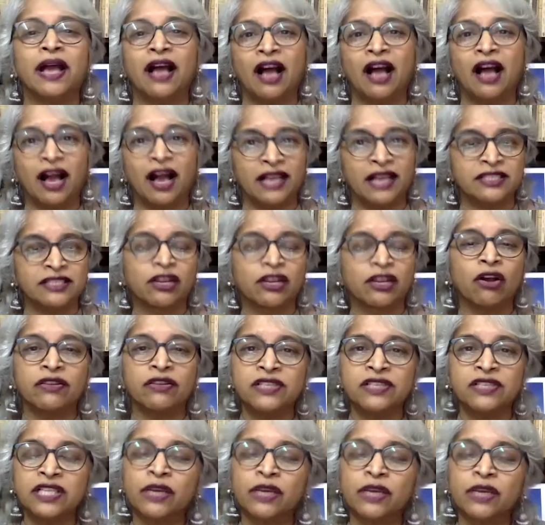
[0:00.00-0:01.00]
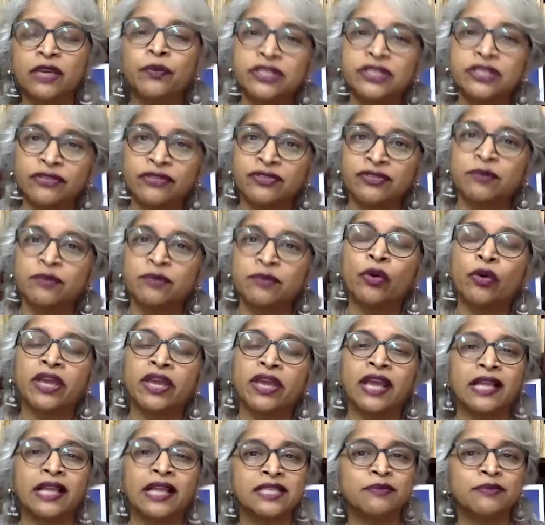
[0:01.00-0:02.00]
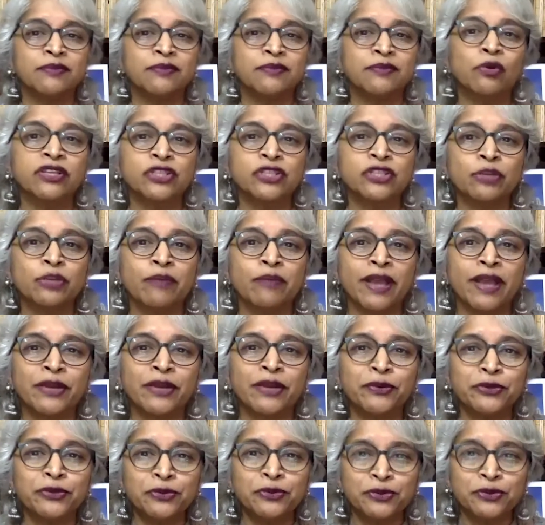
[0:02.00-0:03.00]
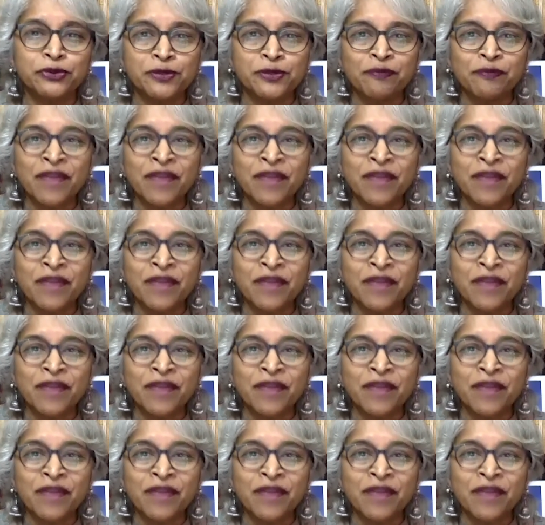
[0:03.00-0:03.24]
as a consequence of smoking and smokeless tobacco use,